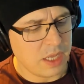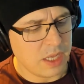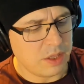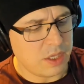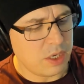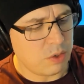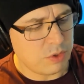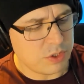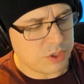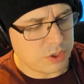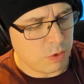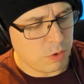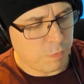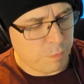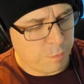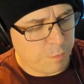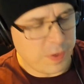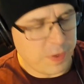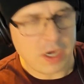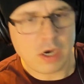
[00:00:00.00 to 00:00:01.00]
There is no
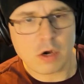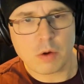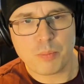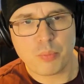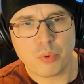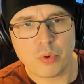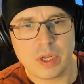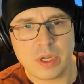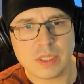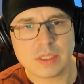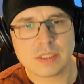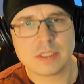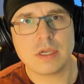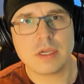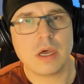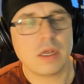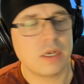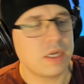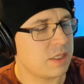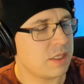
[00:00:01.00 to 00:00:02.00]
fingerprints
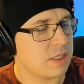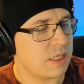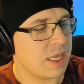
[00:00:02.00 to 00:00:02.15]
on it.